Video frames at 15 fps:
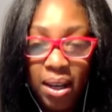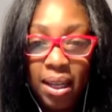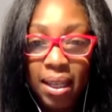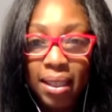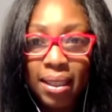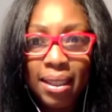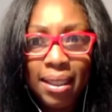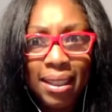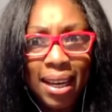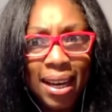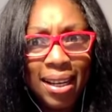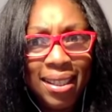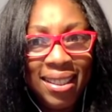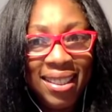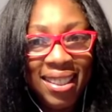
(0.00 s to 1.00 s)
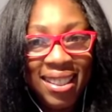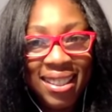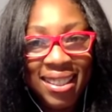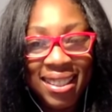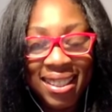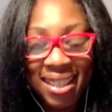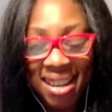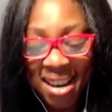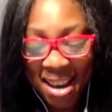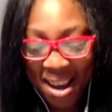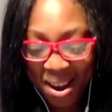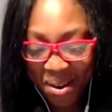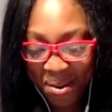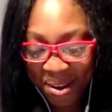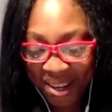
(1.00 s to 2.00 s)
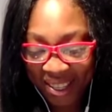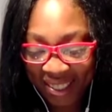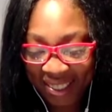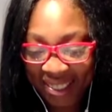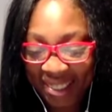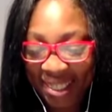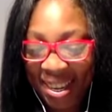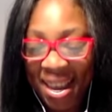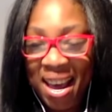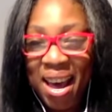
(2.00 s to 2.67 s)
the Sagittarius.